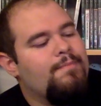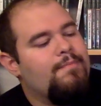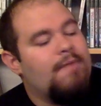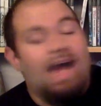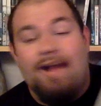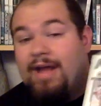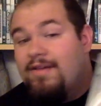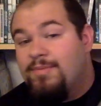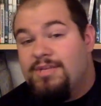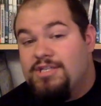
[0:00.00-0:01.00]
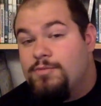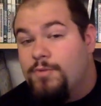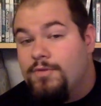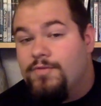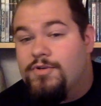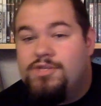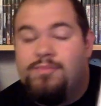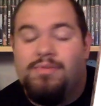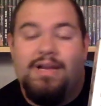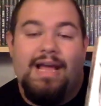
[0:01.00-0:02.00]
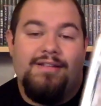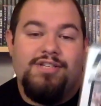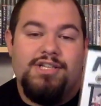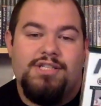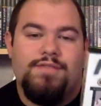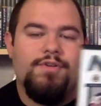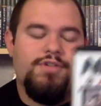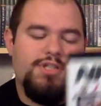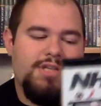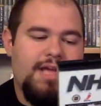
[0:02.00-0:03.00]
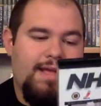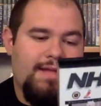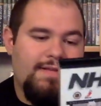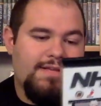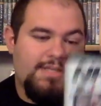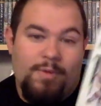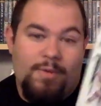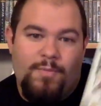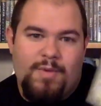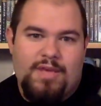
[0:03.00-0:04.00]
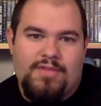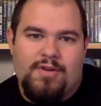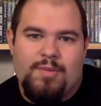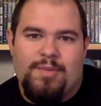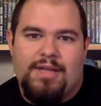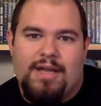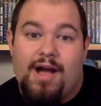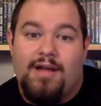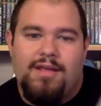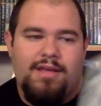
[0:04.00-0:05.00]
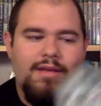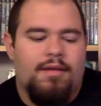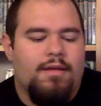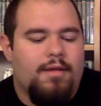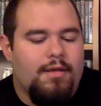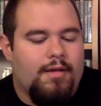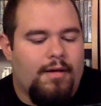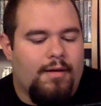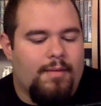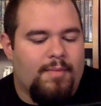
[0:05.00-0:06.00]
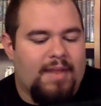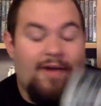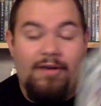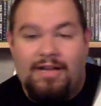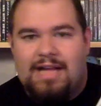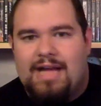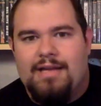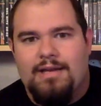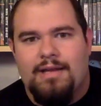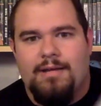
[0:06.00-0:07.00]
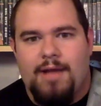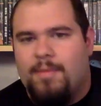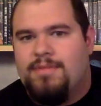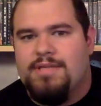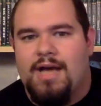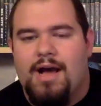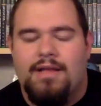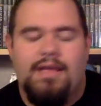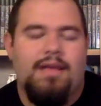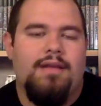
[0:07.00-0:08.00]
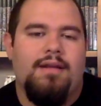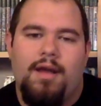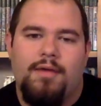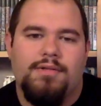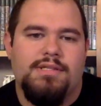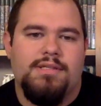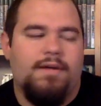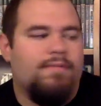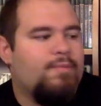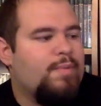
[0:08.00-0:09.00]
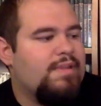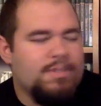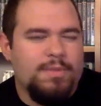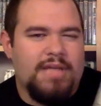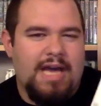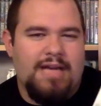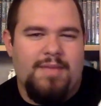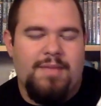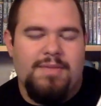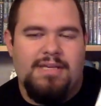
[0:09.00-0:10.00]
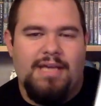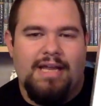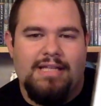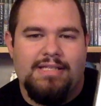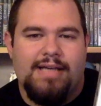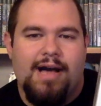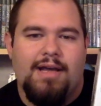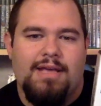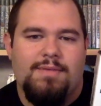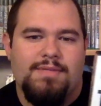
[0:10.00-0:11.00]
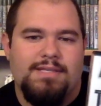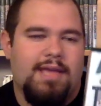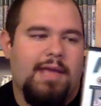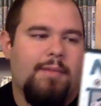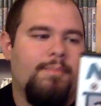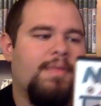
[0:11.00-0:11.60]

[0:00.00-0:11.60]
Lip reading: I don't have the PlayStation 1 version, but I had the Genesis version. And this is when we started playing hockey. And how how I'm into hockey now and stuff. But this was kind of made me got into hockey was this game.